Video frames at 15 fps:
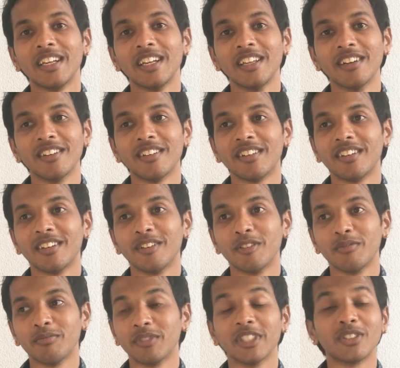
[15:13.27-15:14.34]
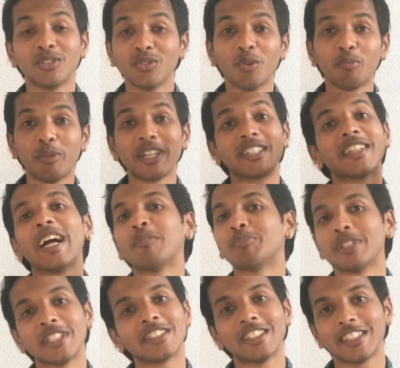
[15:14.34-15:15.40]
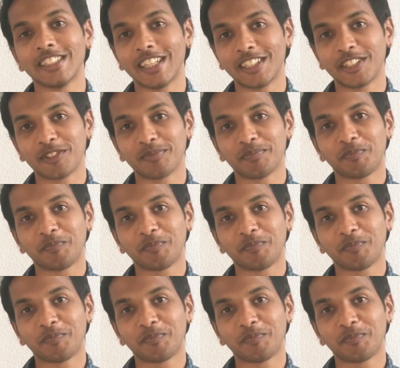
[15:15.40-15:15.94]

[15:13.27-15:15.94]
there's no better happiness than that.